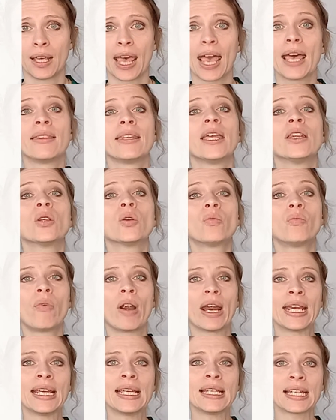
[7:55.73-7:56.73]
and then the
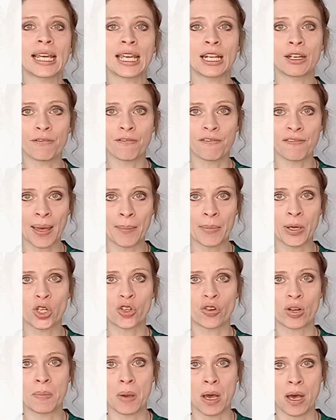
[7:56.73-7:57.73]
raised
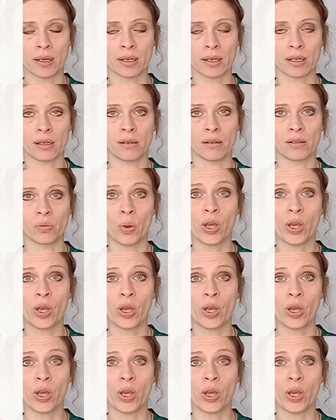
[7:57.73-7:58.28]
inflammatory markers,